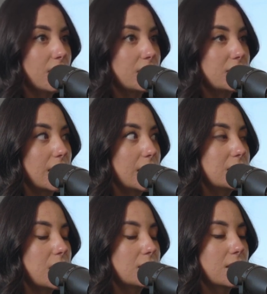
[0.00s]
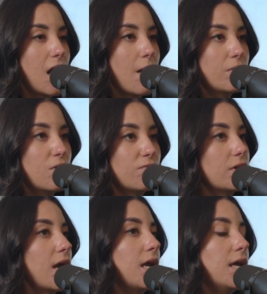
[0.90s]
It's like it doesn't happen
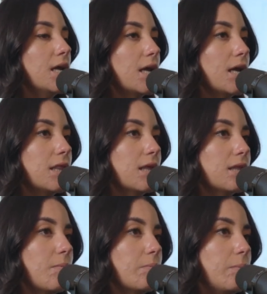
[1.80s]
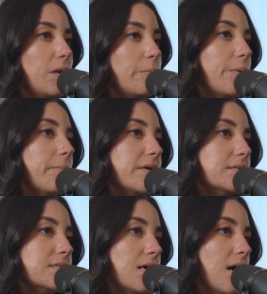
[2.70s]
overnight. And I think that people
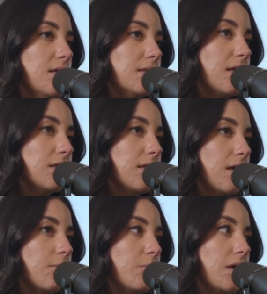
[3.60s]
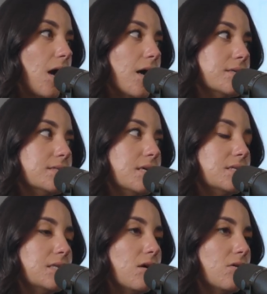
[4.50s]
miss that. They think because they
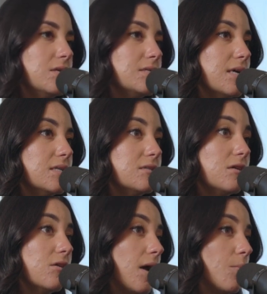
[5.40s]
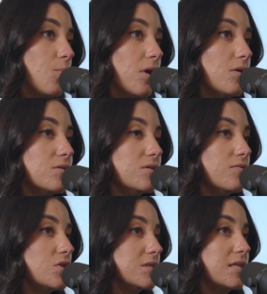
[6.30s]
see all these Instagram reels of
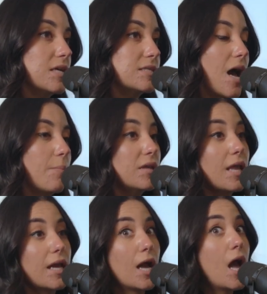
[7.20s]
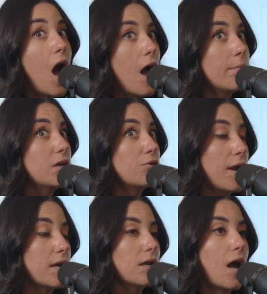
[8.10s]
just things happen. Like, I mean,
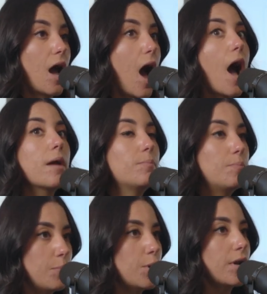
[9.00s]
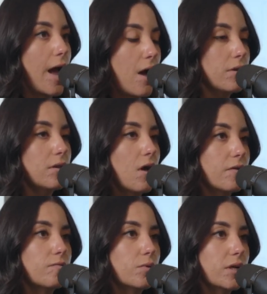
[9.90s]
granted, I put out a lot
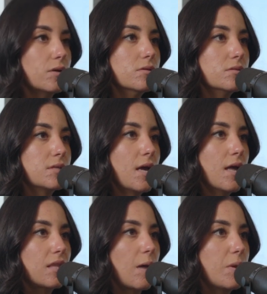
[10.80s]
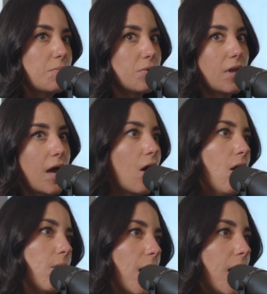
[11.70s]
of reels that people were like,
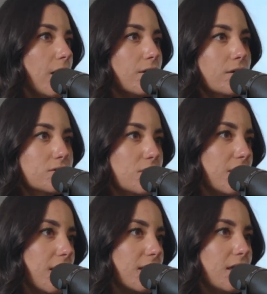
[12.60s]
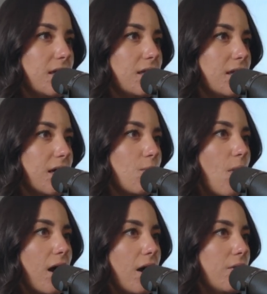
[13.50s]
oh, wow, you're so lucky. Like,
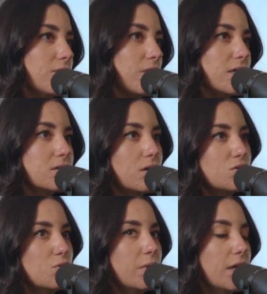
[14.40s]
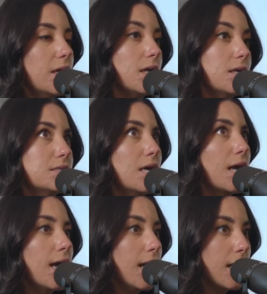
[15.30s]
wow, you guys got so big. And it's like,
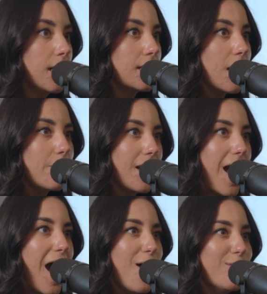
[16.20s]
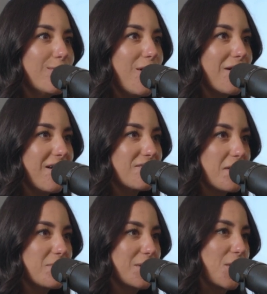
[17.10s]
yeah, but how long have I
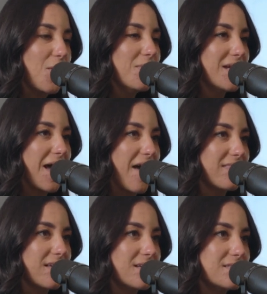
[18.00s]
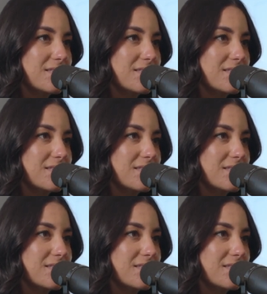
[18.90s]
been going at this?